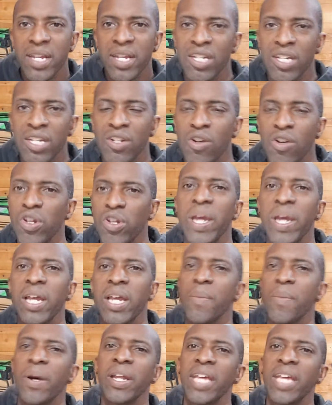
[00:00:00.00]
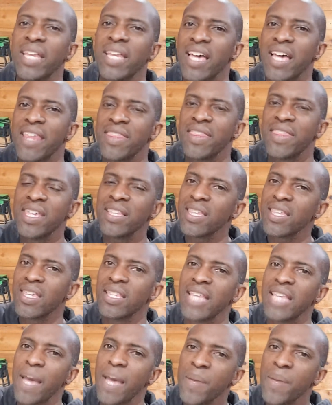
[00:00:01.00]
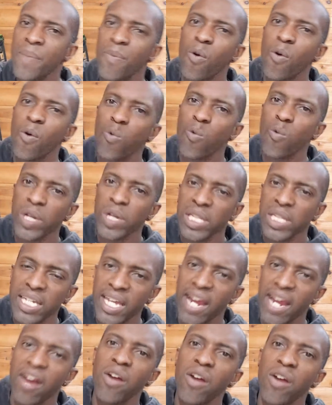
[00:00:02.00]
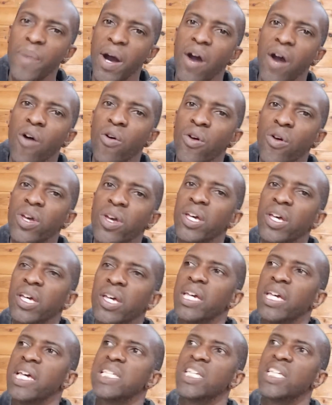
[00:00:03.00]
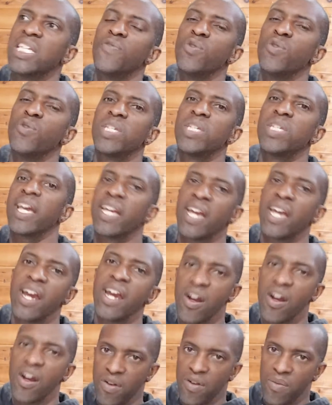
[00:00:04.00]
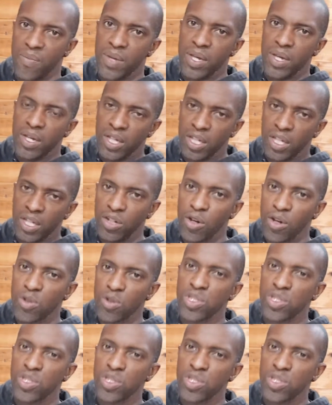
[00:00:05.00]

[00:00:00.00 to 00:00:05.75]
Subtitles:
You're making money, and I think the thing that people really care about is if you take care of them.